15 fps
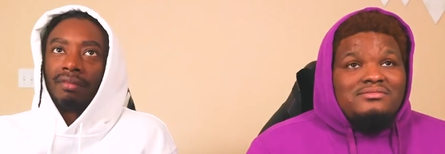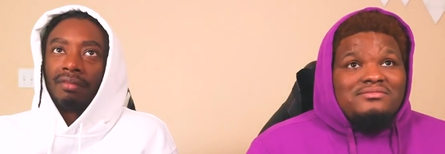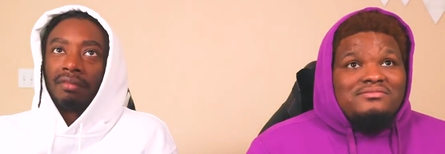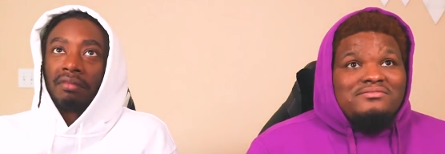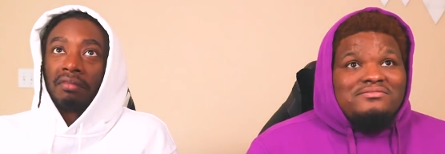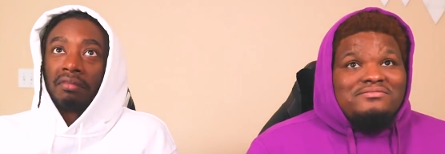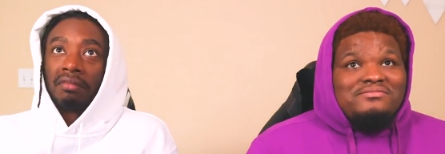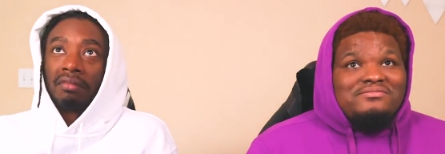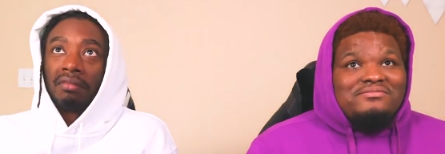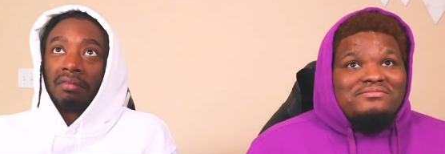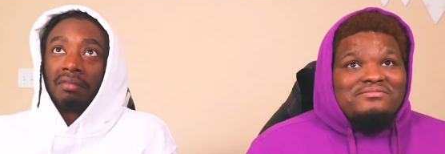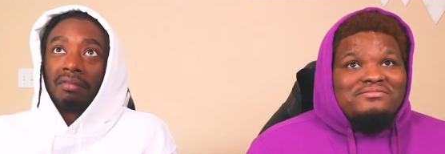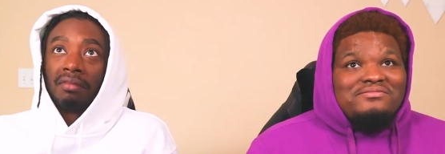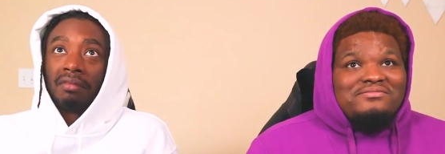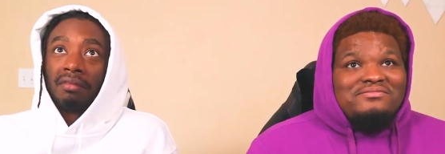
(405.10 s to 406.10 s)

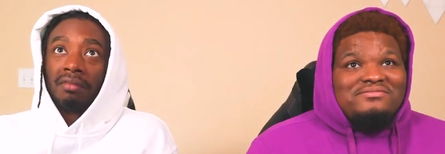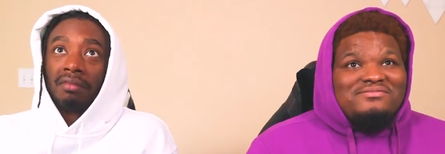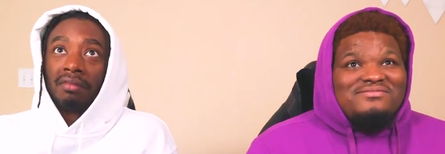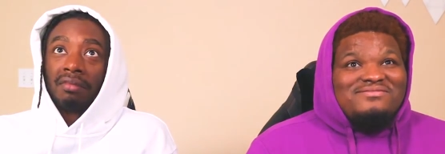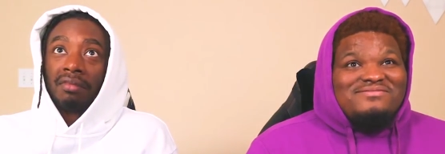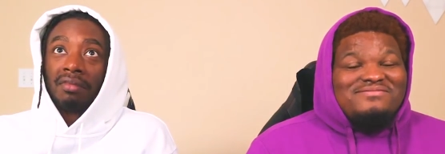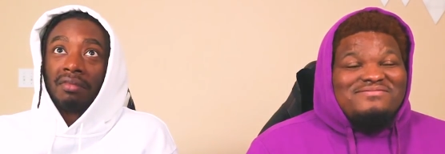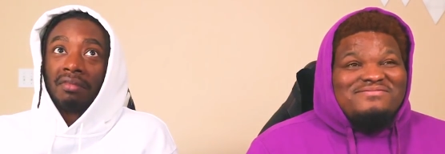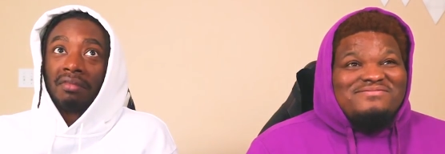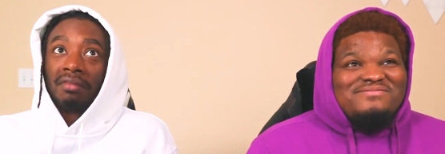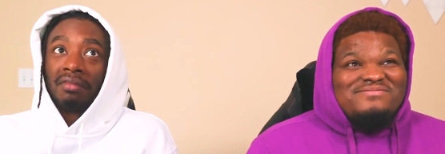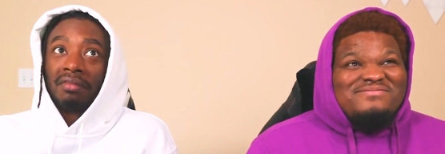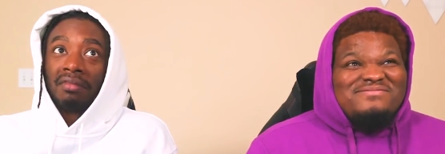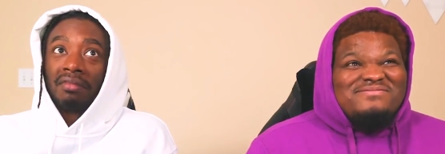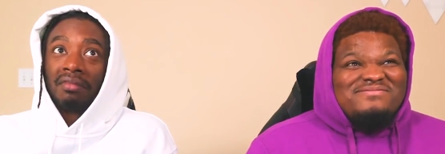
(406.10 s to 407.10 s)

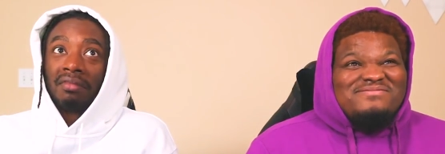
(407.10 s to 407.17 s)
Nobody speaks.